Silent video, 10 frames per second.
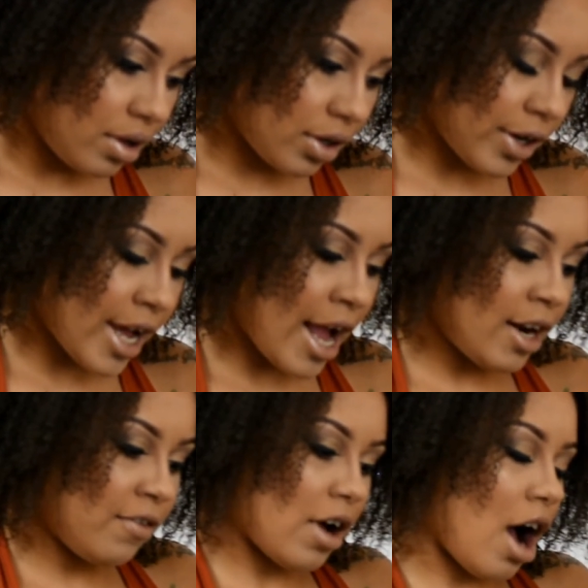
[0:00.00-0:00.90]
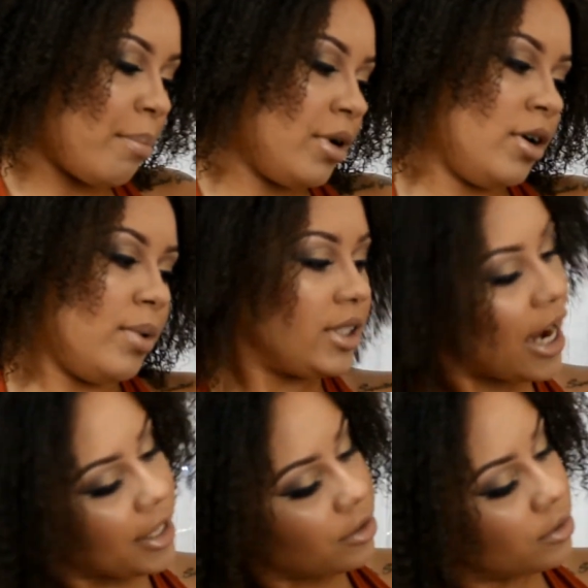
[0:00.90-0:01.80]
Creative Copper, which
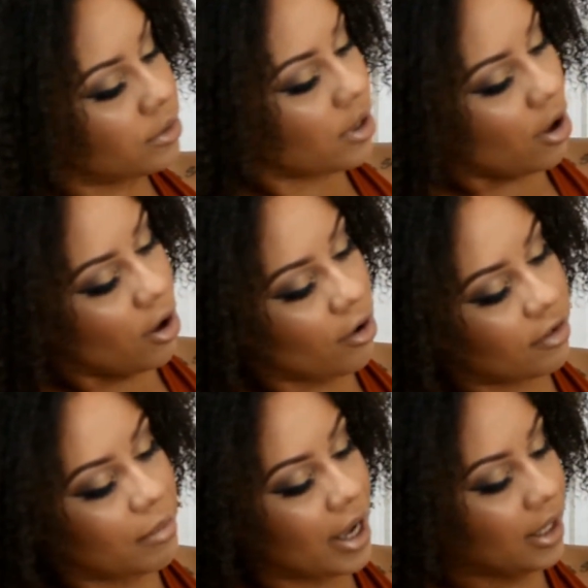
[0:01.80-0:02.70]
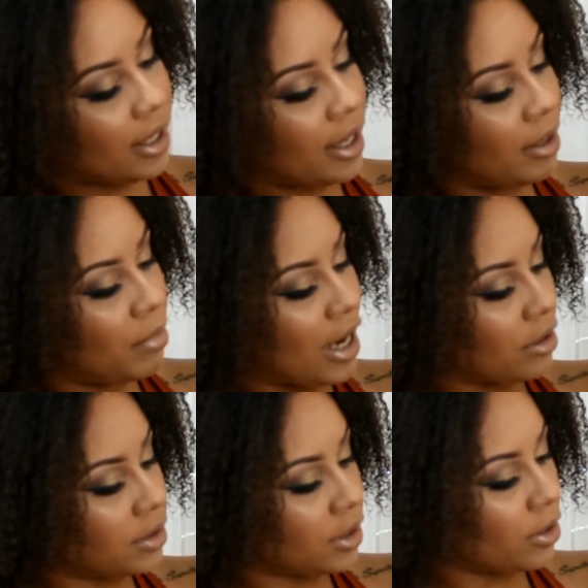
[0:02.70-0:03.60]
I used all over my lid, but I'll
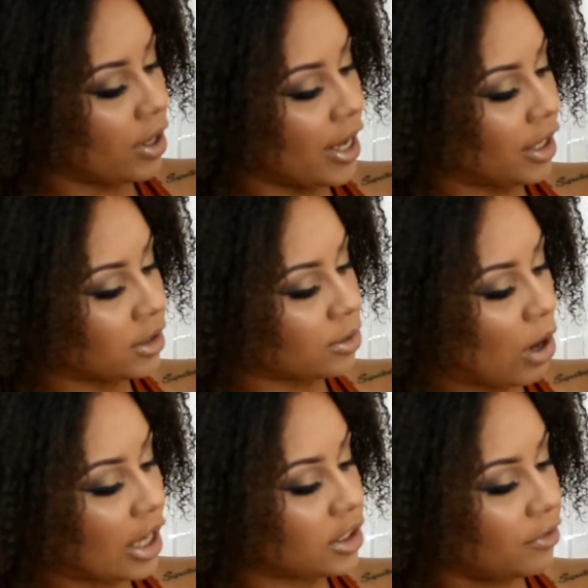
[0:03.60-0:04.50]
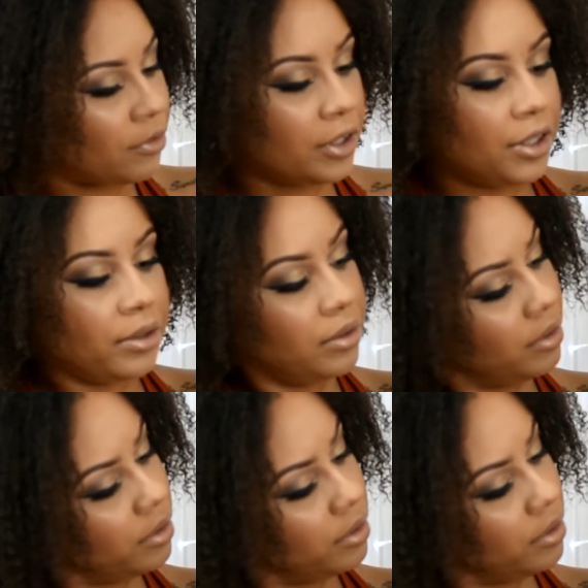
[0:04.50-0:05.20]
still go ahead and swatch it for you.